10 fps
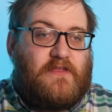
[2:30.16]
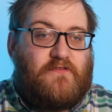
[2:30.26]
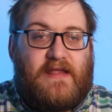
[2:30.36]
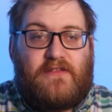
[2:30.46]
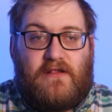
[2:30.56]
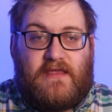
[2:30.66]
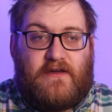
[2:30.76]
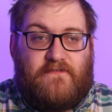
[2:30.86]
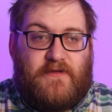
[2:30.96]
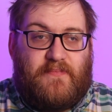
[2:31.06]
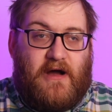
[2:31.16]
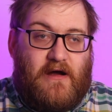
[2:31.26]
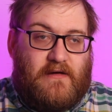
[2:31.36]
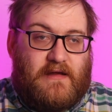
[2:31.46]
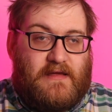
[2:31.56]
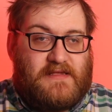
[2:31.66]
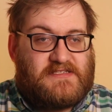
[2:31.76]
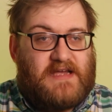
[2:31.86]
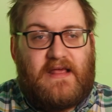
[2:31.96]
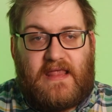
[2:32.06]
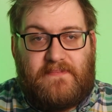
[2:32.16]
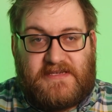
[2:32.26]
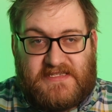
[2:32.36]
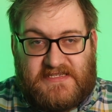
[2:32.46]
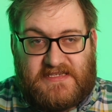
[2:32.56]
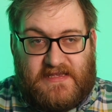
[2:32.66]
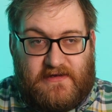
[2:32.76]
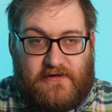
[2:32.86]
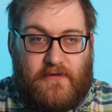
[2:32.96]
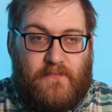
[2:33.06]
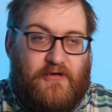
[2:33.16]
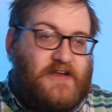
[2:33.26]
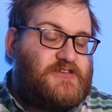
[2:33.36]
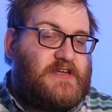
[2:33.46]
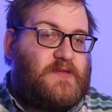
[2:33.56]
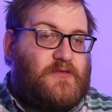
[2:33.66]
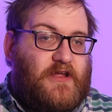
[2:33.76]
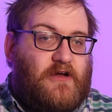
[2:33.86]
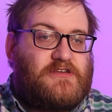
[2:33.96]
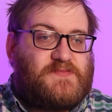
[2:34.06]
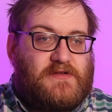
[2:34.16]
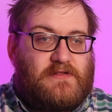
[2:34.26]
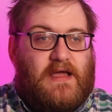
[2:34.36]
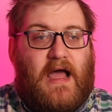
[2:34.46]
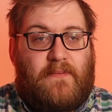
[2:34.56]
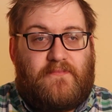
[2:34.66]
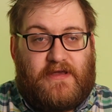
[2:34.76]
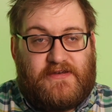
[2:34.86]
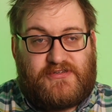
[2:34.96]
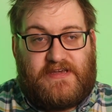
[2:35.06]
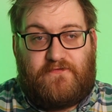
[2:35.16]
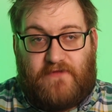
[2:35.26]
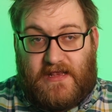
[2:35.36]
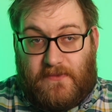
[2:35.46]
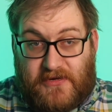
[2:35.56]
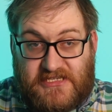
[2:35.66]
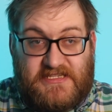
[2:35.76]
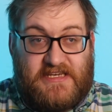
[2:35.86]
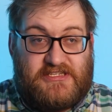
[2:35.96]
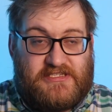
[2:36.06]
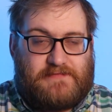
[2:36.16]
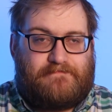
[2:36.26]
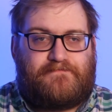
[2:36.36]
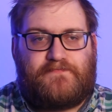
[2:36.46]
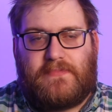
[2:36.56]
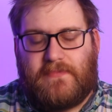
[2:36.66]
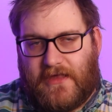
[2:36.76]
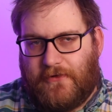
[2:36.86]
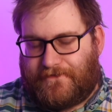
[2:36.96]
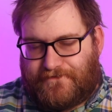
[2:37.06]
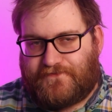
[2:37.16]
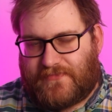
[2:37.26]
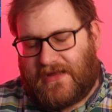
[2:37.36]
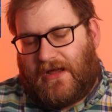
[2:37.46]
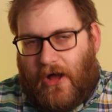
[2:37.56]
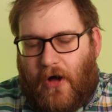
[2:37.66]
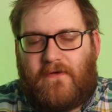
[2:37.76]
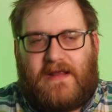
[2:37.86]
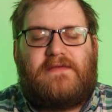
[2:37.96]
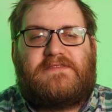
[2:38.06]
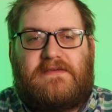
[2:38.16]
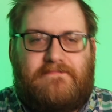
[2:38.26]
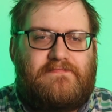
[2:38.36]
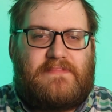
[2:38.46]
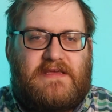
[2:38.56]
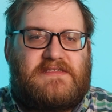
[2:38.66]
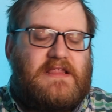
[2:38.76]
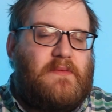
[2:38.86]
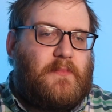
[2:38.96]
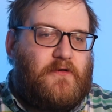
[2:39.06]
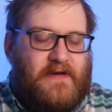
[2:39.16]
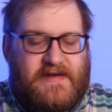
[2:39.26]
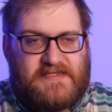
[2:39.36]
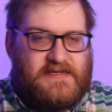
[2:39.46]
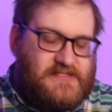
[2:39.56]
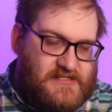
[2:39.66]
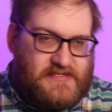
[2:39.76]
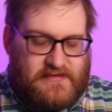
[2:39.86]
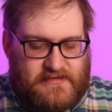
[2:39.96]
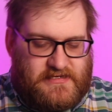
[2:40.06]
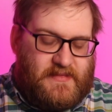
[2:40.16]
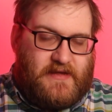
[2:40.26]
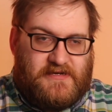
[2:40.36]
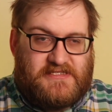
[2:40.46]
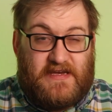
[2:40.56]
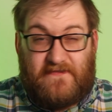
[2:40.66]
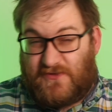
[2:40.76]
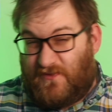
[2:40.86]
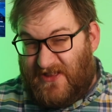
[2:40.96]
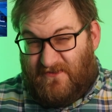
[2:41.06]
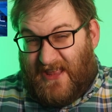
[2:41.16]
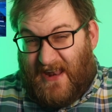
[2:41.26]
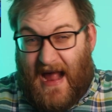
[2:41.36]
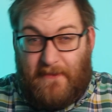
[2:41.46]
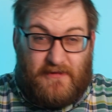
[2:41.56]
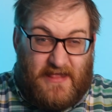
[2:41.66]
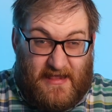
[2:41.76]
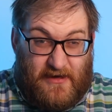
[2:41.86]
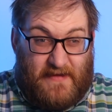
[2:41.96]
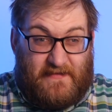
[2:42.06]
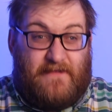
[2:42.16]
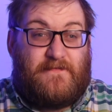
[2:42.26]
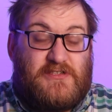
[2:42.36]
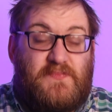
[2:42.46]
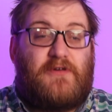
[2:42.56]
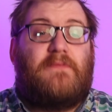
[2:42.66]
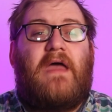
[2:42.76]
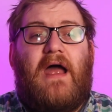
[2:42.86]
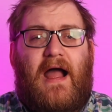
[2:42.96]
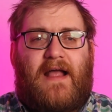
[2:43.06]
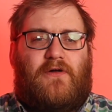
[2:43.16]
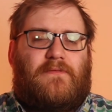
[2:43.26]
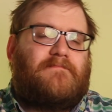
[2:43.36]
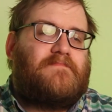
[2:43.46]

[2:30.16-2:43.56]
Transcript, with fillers: Great Notley Country Park, the Skyline Business Centre, Braintree Community Hospital, and Braintree Rail and Bus Stations. Now, alright, it's like it's a little bit boring, isn't it? It's just a, it's a minibus service with, with an app a little bit of difference, but hang on.